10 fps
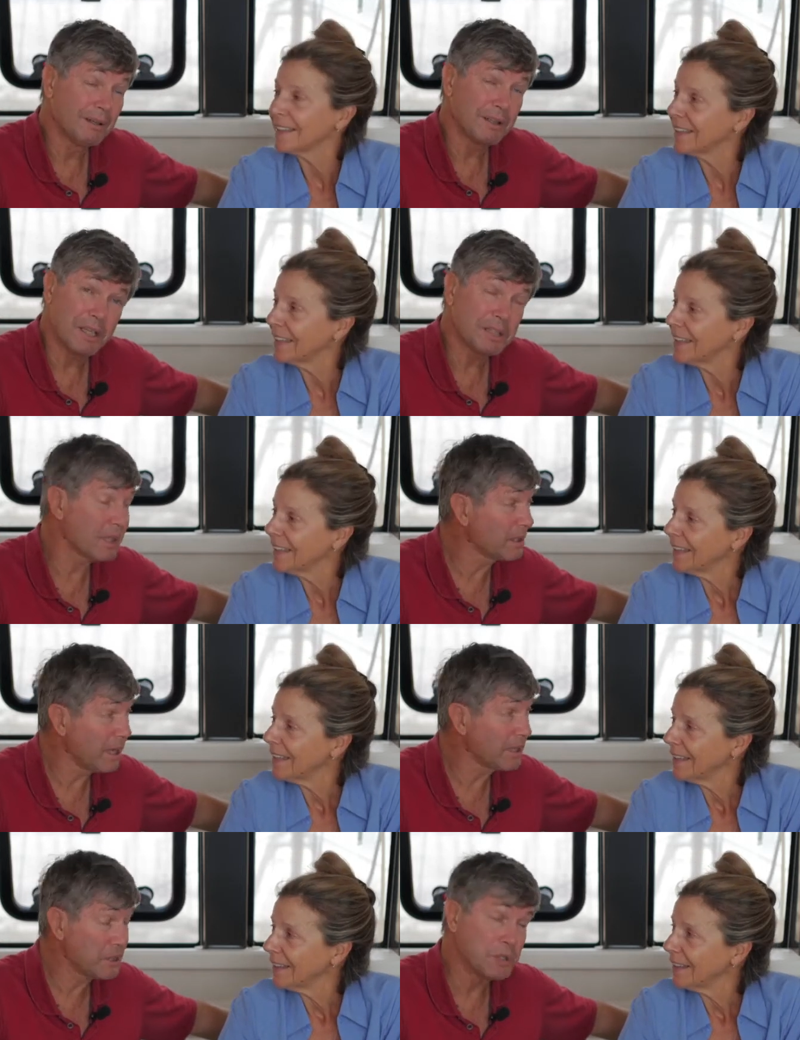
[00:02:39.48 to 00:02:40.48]
Speaker 1: Yeah, I'd
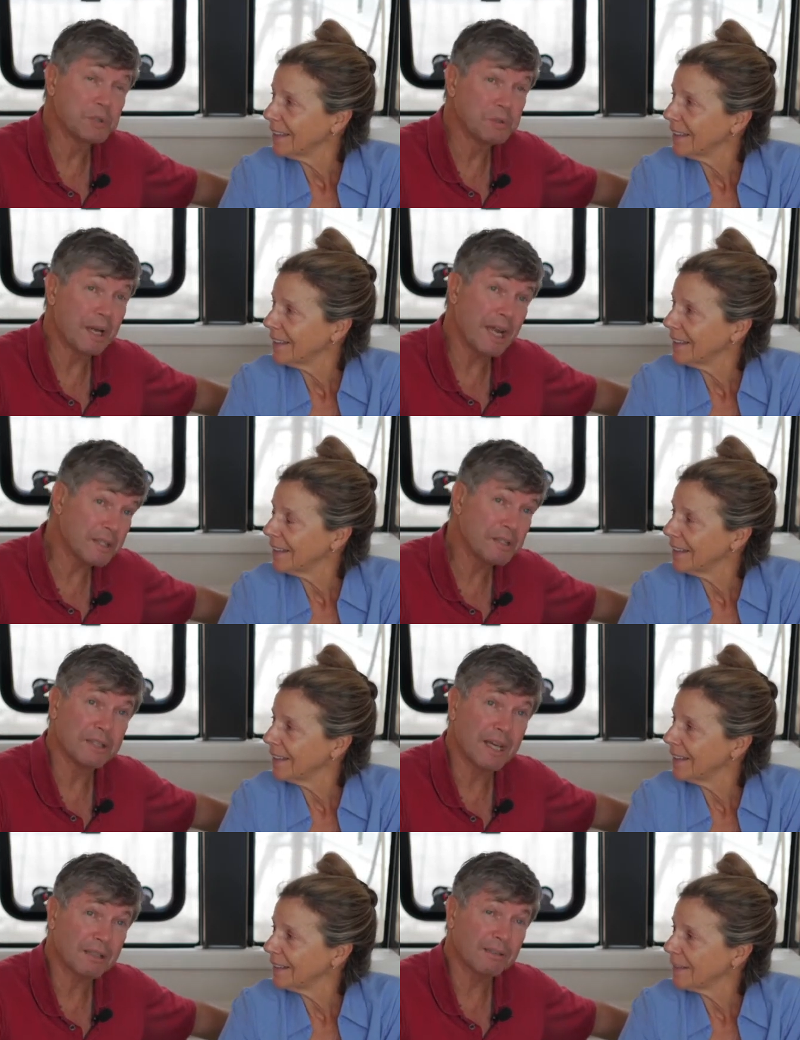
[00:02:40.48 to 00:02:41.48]
like to add
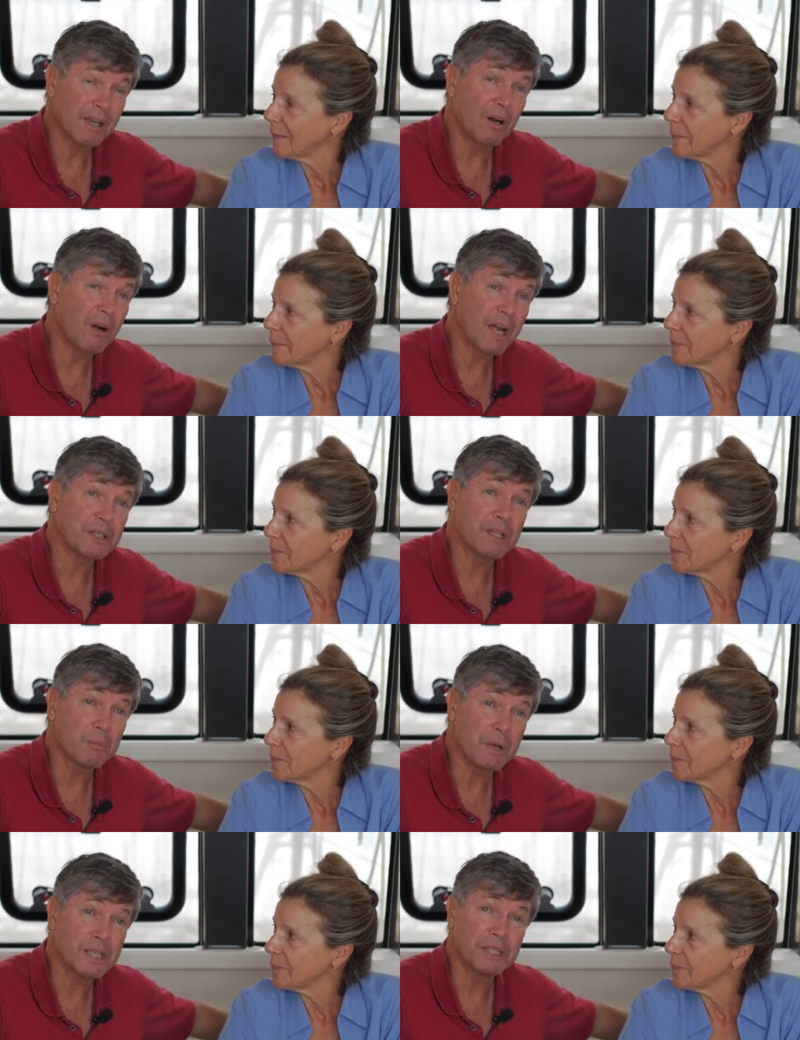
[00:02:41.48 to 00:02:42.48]
to that. They are
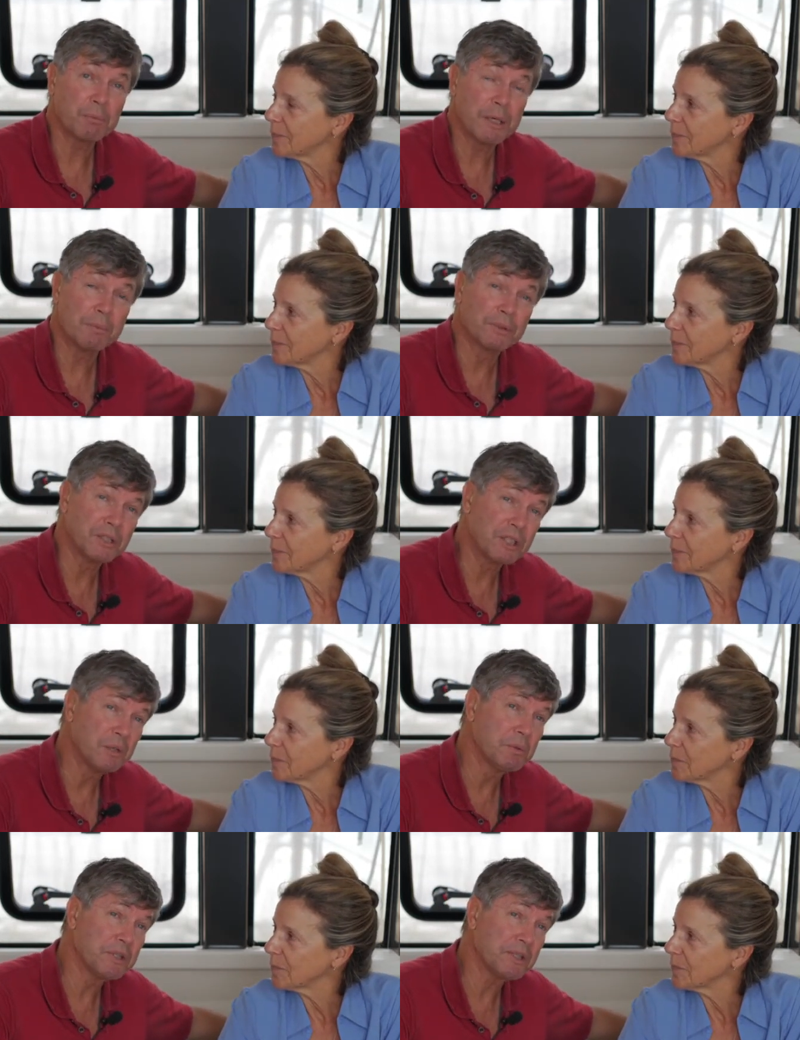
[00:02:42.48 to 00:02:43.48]
actually amazing people to
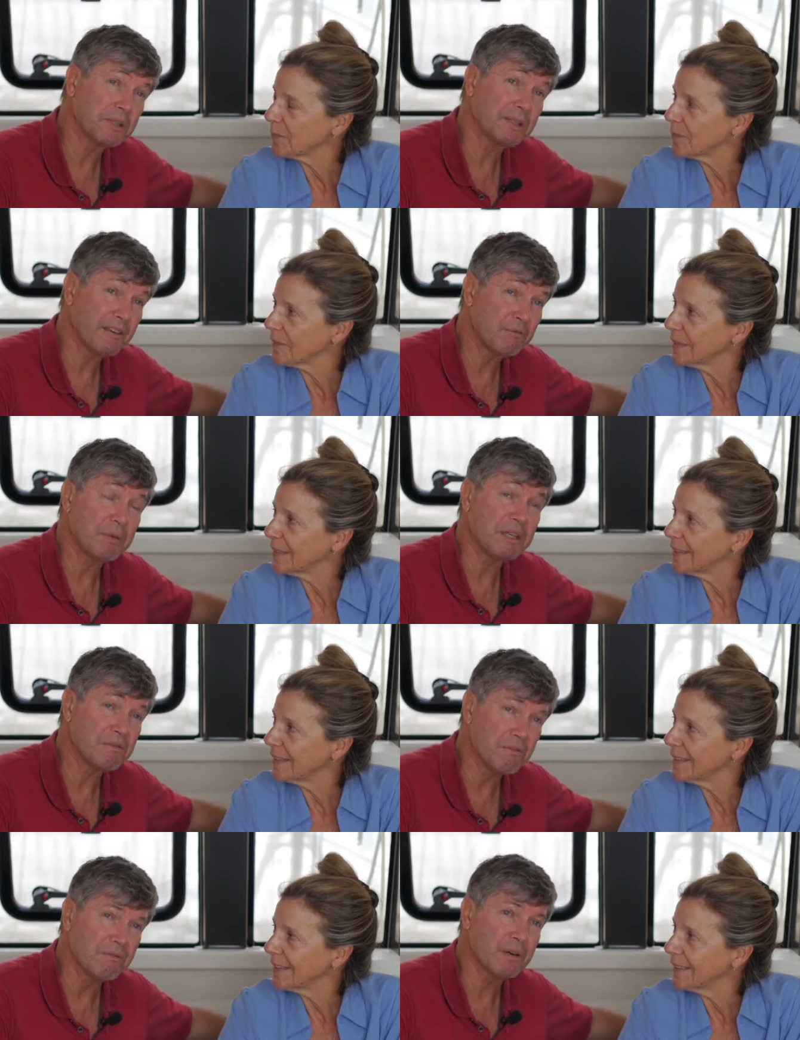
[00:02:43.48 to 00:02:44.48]
deal with. They've
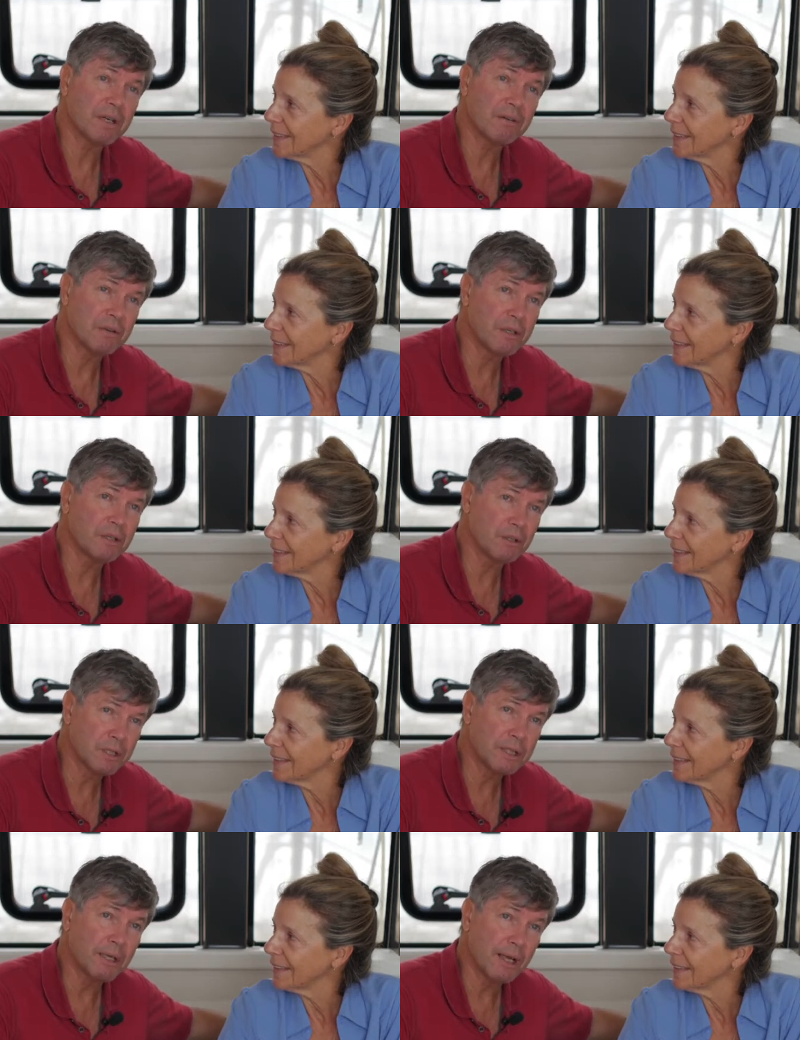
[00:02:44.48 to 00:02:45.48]
been very, very
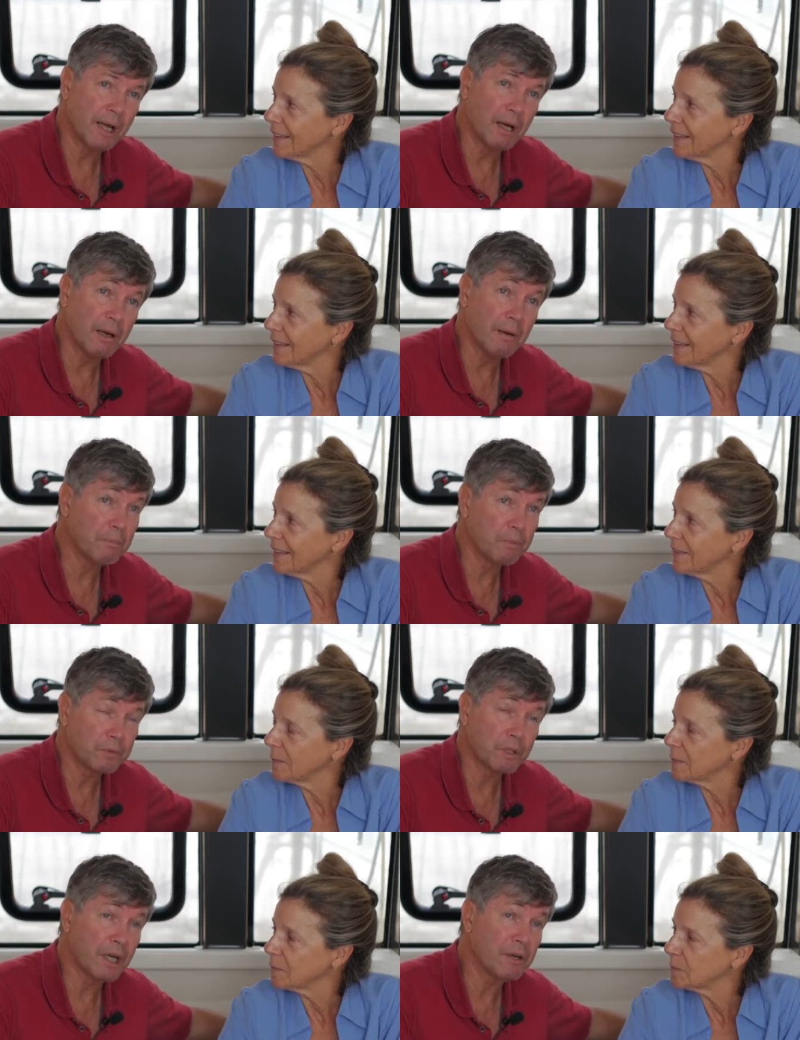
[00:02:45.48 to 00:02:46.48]
good. Um,
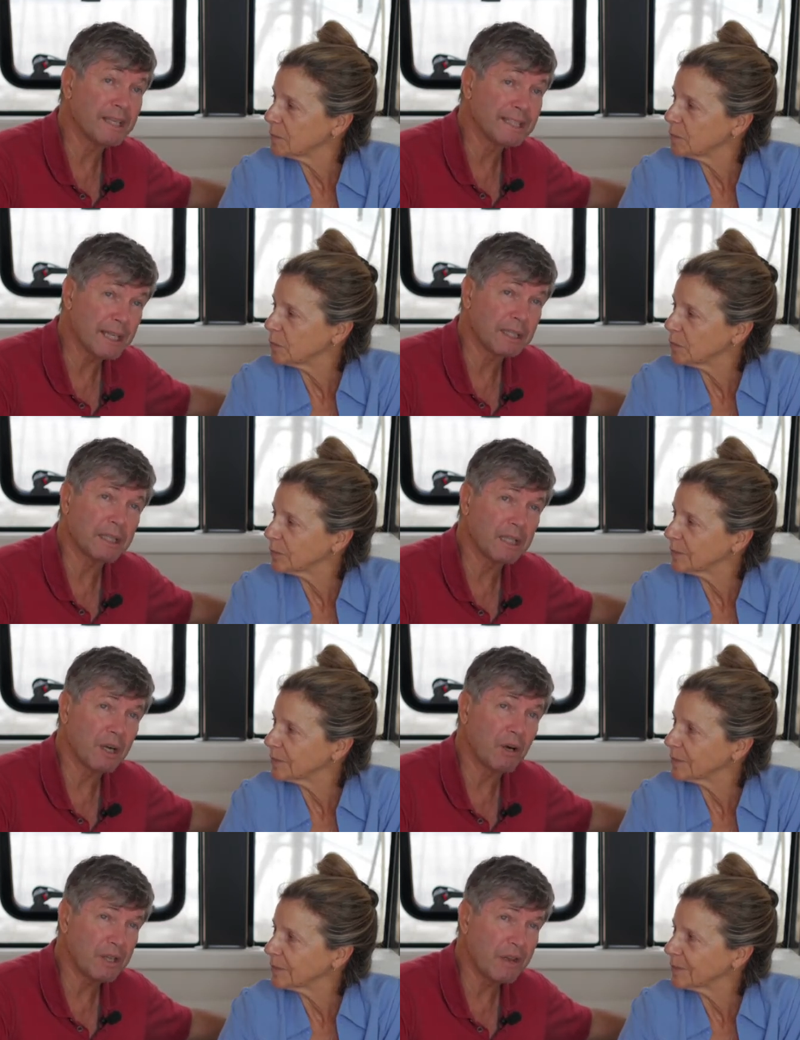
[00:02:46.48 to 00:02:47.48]
not only
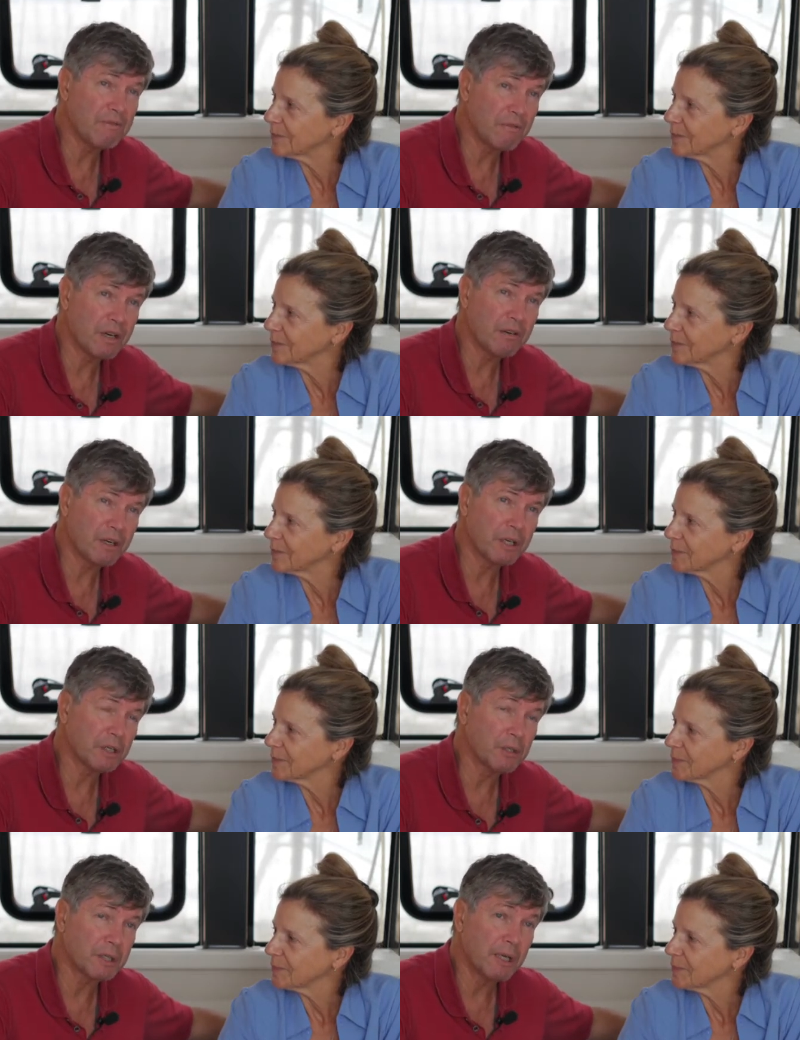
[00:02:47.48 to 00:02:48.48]
technically are they very, very
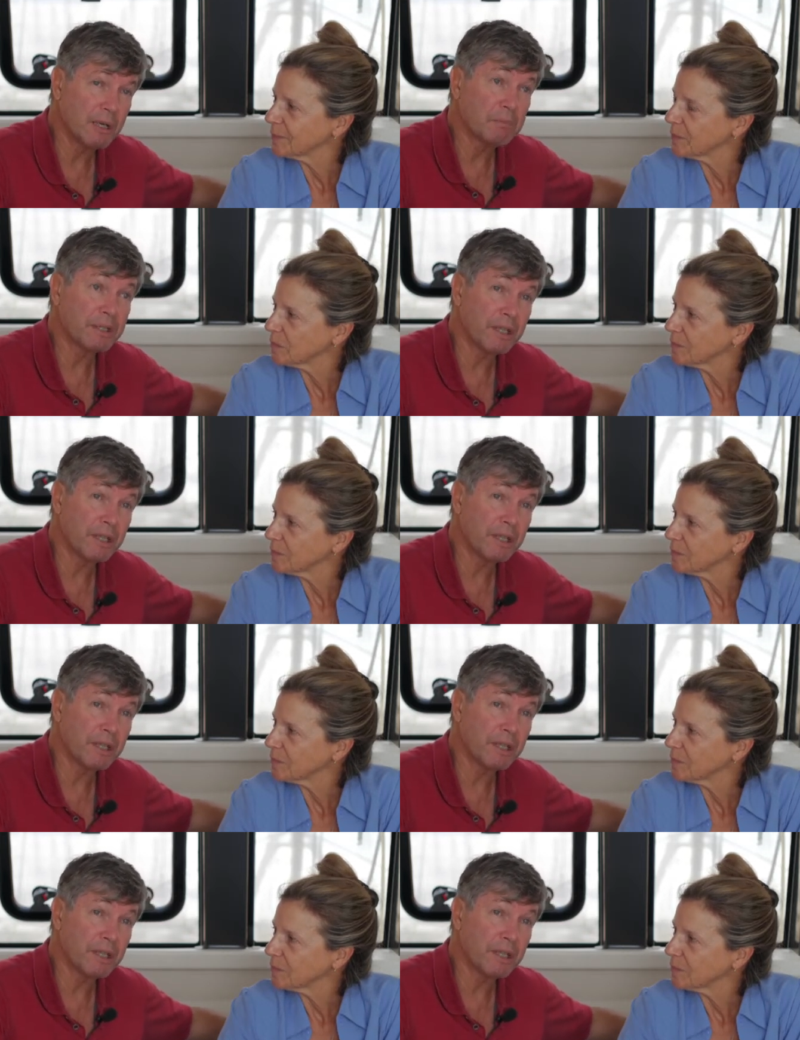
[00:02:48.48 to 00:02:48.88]
good, but